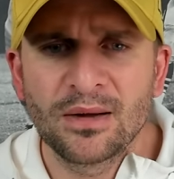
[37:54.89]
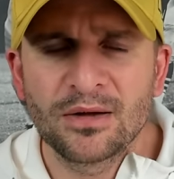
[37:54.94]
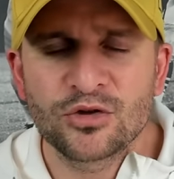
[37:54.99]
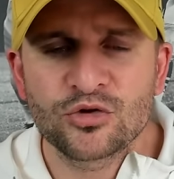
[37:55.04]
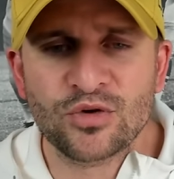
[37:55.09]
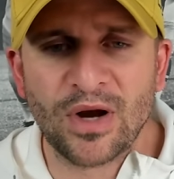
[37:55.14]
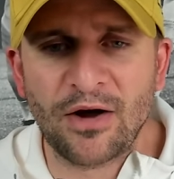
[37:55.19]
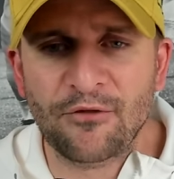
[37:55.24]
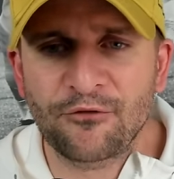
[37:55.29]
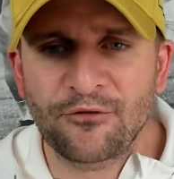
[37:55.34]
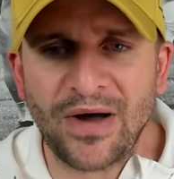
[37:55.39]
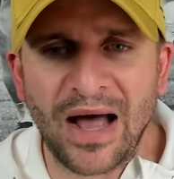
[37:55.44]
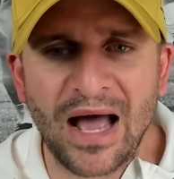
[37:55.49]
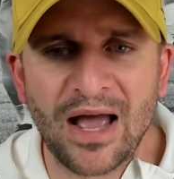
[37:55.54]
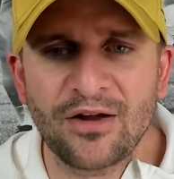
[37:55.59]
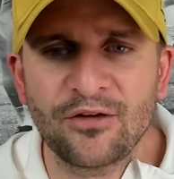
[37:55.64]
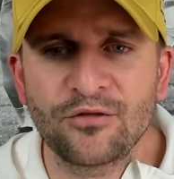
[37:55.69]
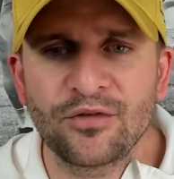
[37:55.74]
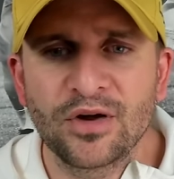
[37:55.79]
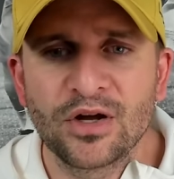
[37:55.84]
Draft
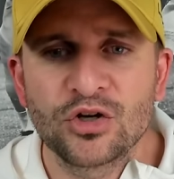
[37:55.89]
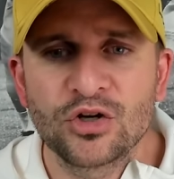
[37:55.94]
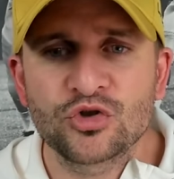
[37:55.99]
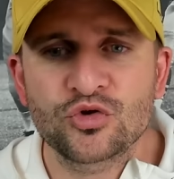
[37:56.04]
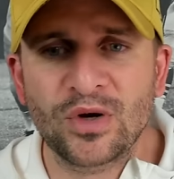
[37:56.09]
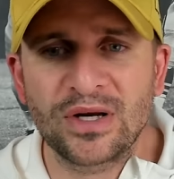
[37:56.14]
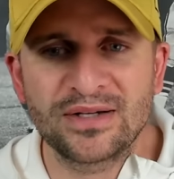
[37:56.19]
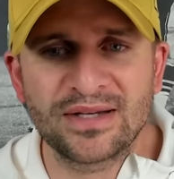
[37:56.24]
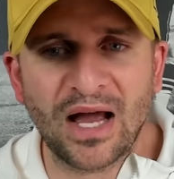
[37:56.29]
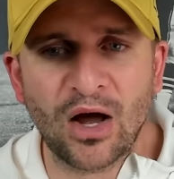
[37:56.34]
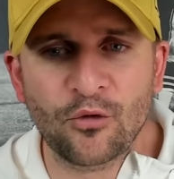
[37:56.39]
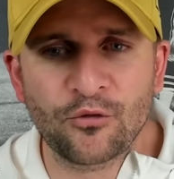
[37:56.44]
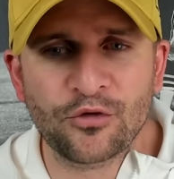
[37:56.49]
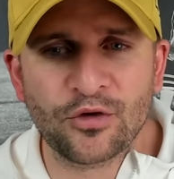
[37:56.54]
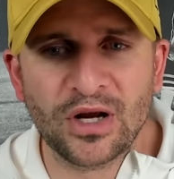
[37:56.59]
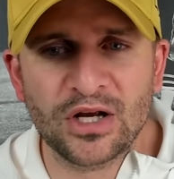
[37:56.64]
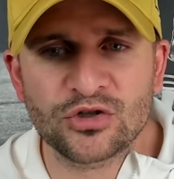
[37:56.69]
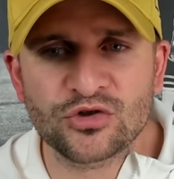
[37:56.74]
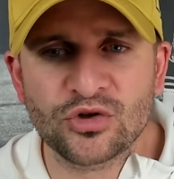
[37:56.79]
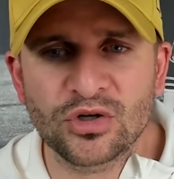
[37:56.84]
5, trade down for
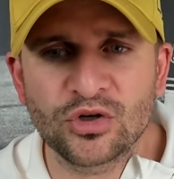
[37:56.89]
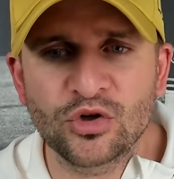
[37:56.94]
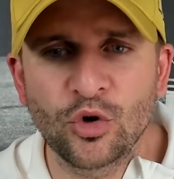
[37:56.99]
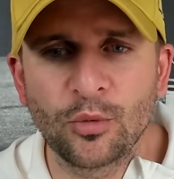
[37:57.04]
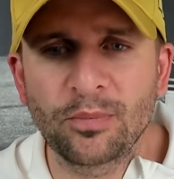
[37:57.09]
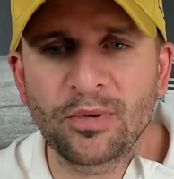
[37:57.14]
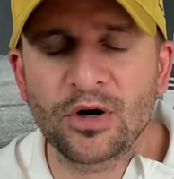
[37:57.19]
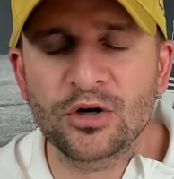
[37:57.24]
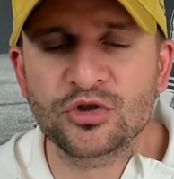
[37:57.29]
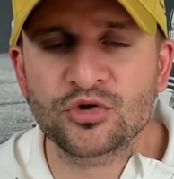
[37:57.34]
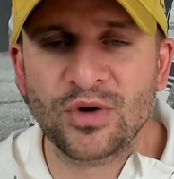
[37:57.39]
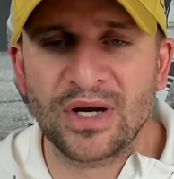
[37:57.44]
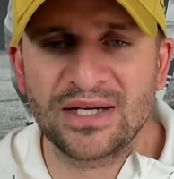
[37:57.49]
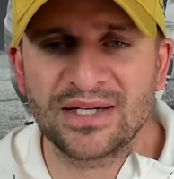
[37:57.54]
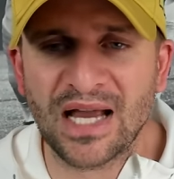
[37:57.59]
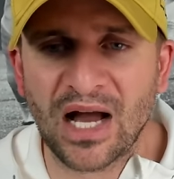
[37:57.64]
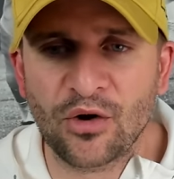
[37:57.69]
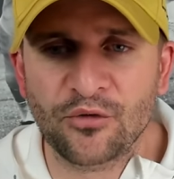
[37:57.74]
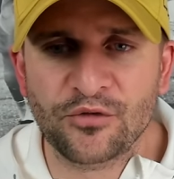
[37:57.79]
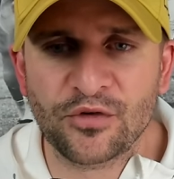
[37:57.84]
Edgerrin Cooper, trade
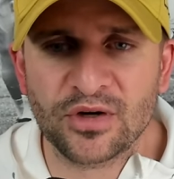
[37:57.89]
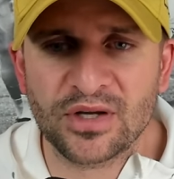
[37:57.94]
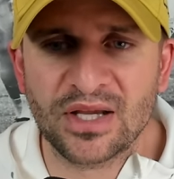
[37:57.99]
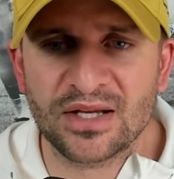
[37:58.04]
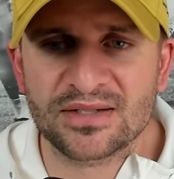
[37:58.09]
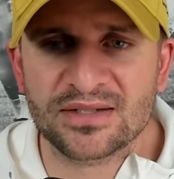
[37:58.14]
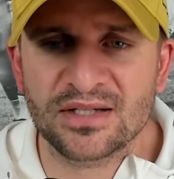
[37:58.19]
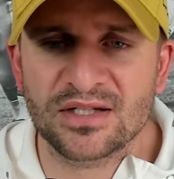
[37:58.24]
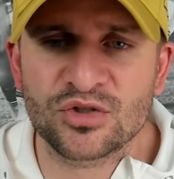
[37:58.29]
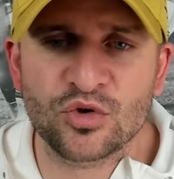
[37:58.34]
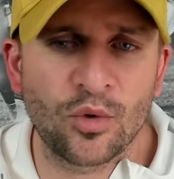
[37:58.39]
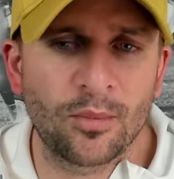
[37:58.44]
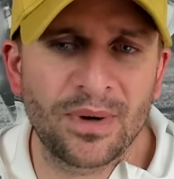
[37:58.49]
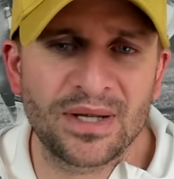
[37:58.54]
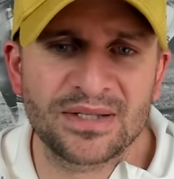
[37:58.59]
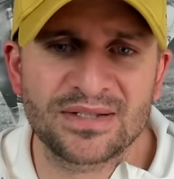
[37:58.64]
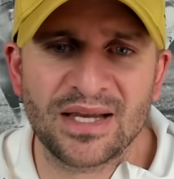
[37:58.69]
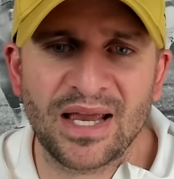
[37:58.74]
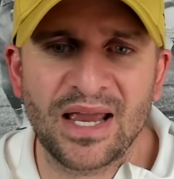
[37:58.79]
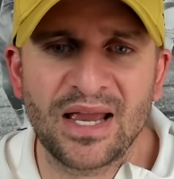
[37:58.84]
down for Kingsley
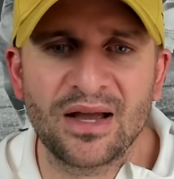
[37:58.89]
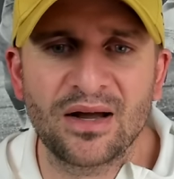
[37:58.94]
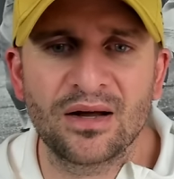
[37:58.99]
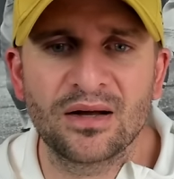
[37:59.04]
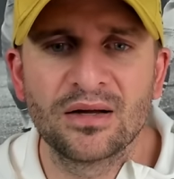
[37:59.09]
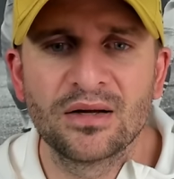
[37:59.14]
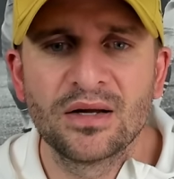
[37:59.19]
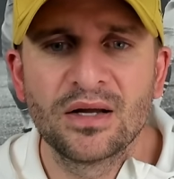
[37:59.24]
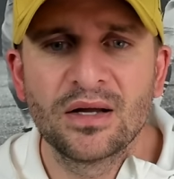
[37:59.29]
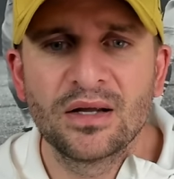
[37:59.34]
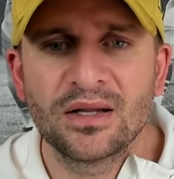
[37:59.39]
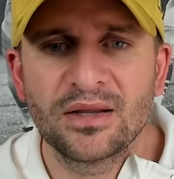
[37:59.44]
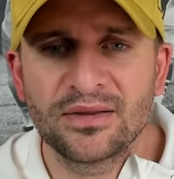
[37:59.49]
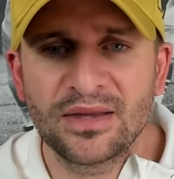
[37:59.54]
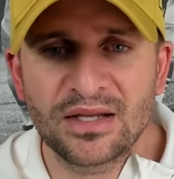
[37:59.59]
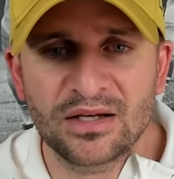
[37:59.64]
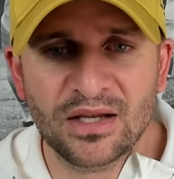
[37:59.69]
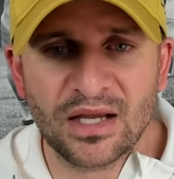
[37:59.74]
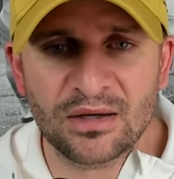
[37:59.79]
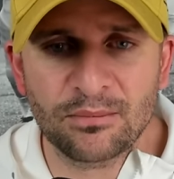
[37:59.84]
Suamataia, and
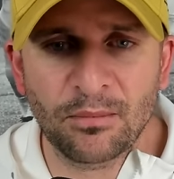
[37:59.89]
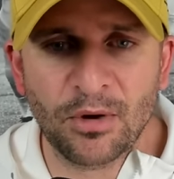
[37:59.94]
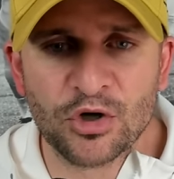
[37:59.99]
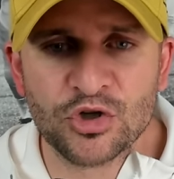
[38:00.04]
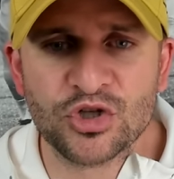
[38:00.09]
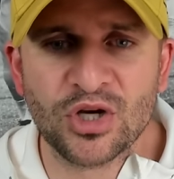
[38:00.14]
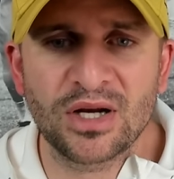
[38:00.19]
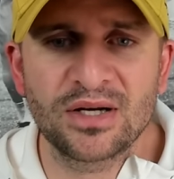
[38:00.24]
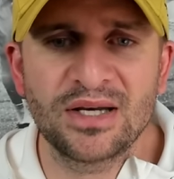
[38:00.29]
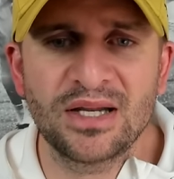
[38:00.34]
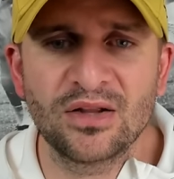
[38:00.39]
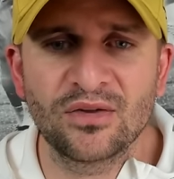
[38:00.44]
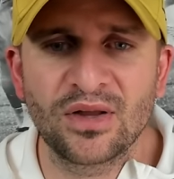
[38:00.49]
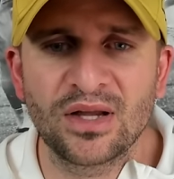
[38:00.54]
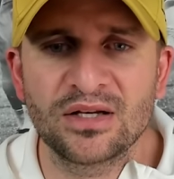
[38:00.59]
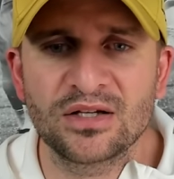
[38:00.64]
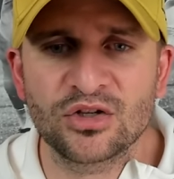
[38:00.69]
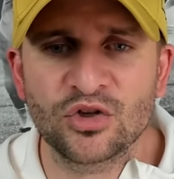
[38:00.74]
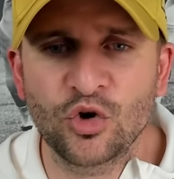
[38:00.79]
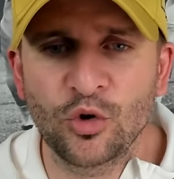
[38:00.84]
then get Marshawn
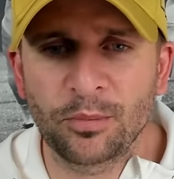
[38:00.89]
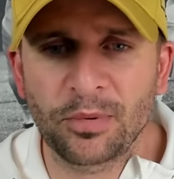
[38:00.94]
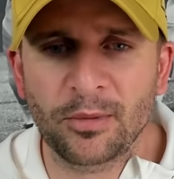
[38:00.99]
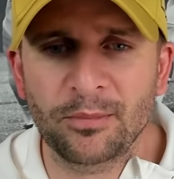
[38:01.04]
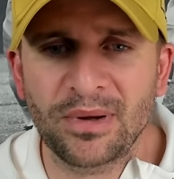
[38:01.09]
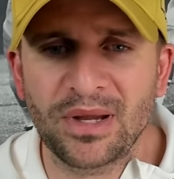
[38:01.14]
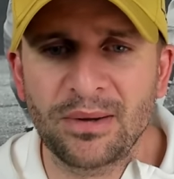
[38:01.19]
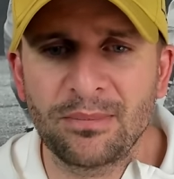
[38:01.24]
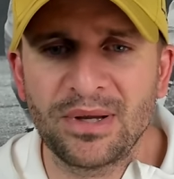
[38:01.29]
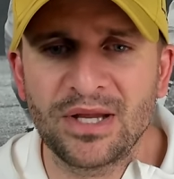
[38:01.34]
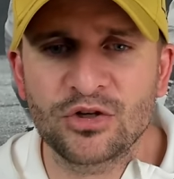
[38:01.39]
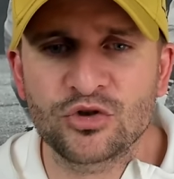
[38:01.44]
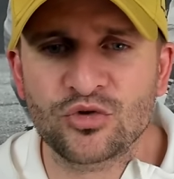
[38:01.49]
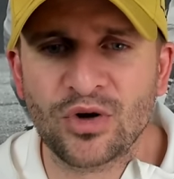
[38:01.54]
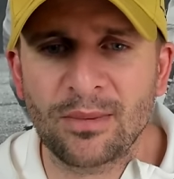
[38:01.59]
Kneeland, Cooper Beebe, Trey